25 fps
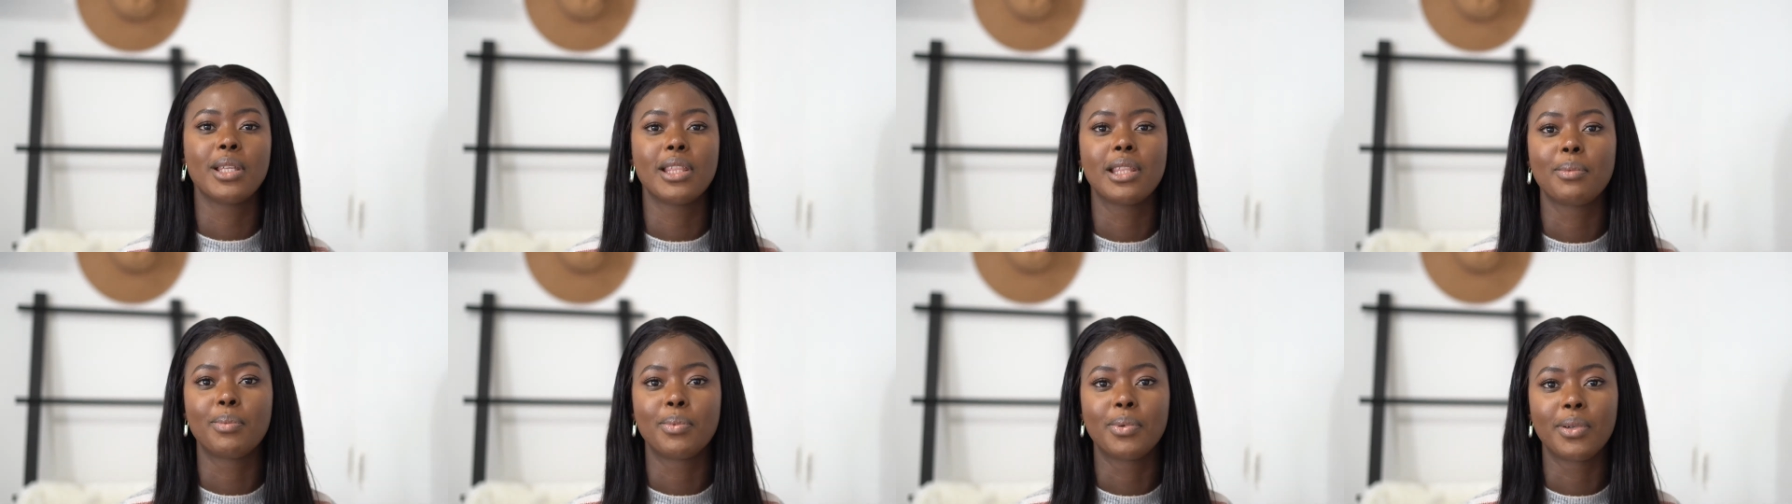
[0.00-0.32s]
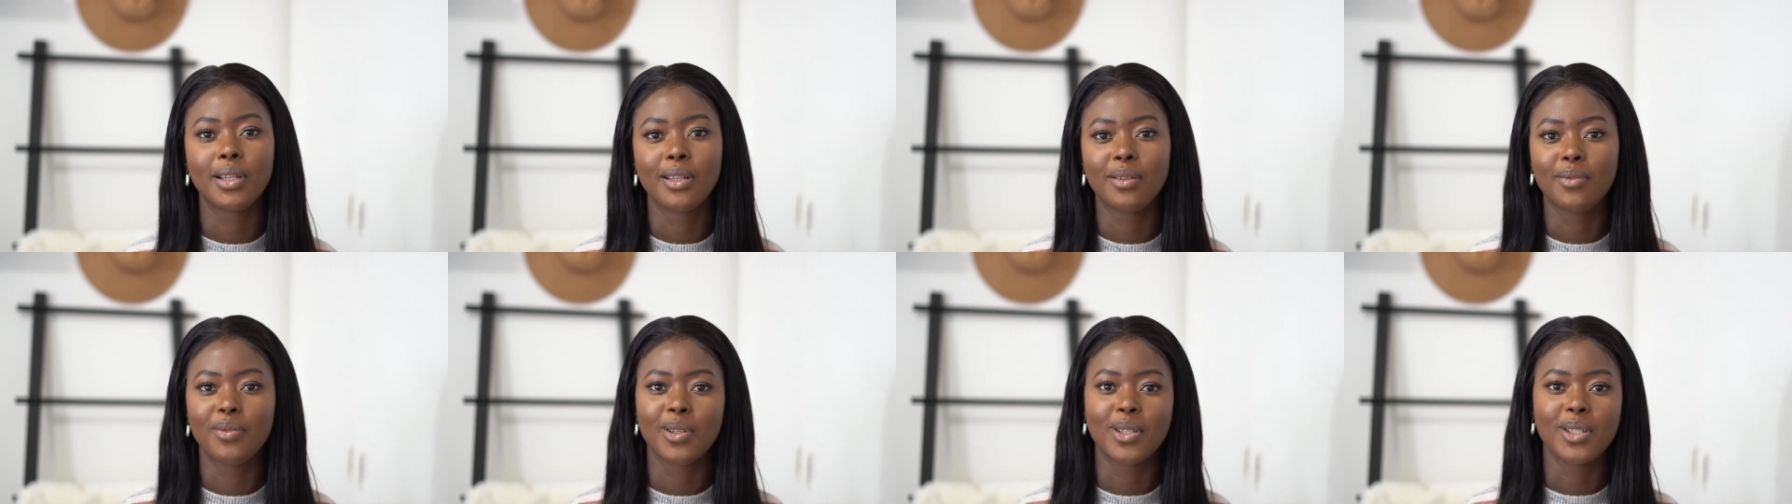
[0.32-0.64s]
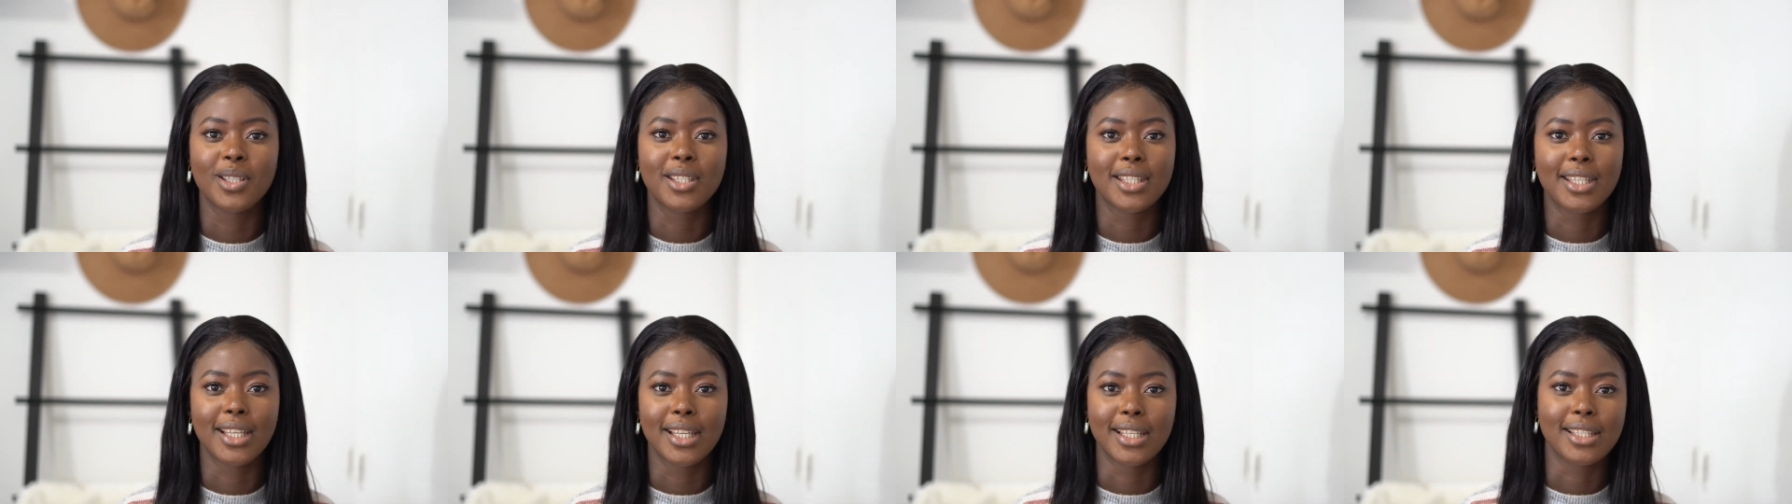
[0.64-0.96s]
the
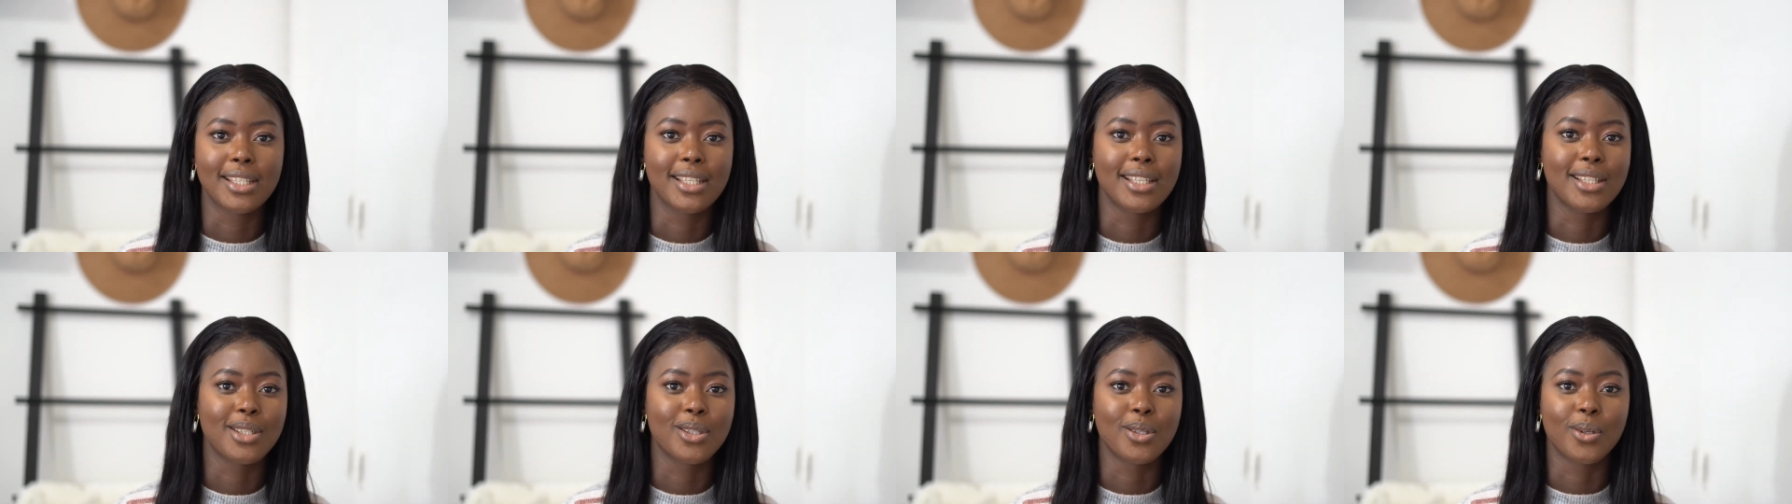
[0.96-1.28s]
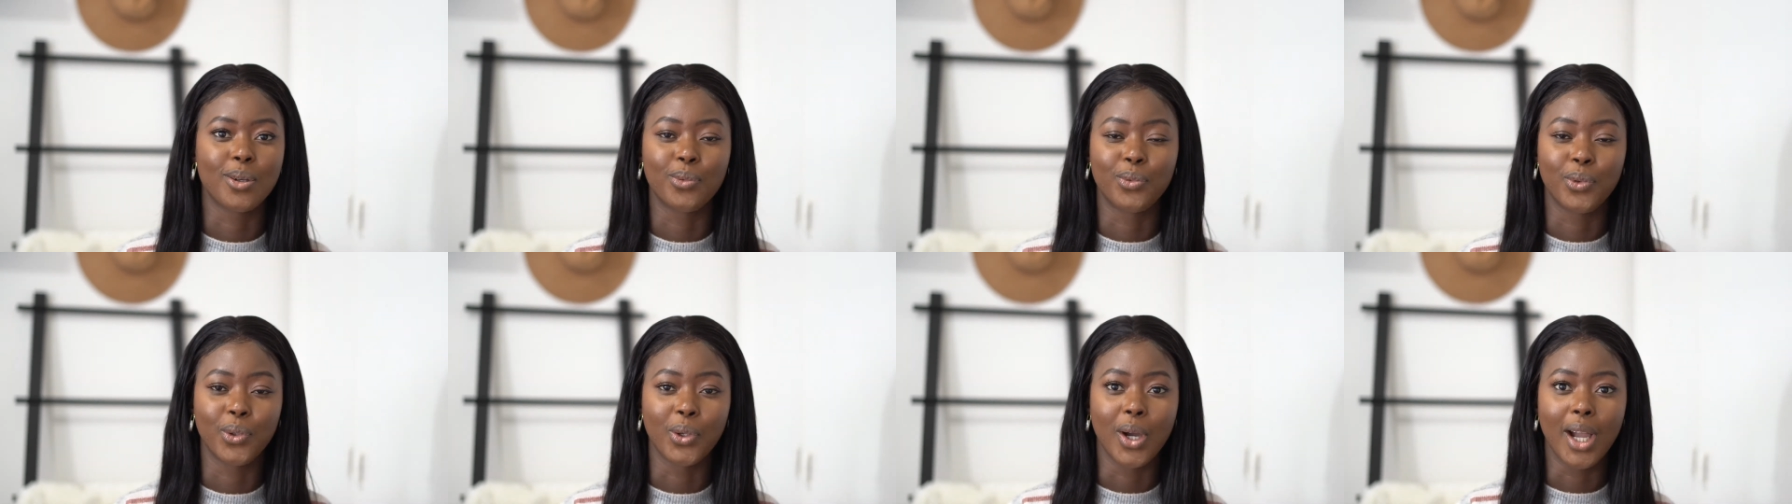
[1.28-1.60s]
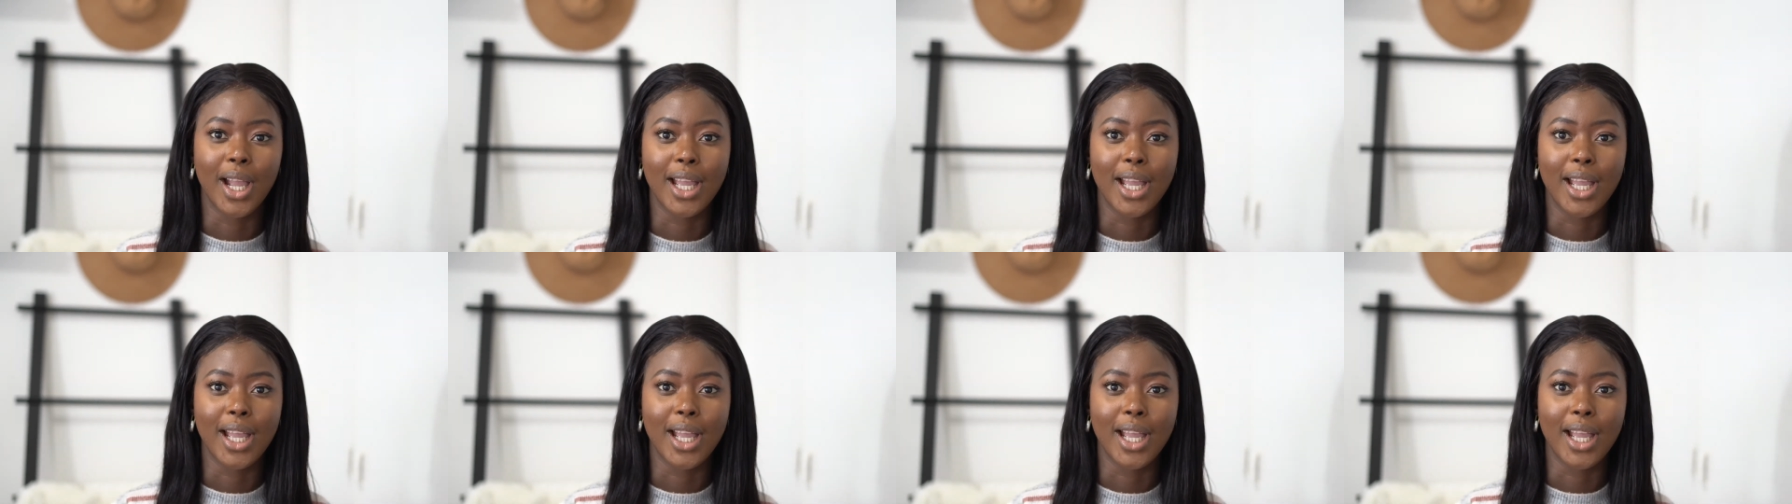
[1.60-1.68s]
previous settings of your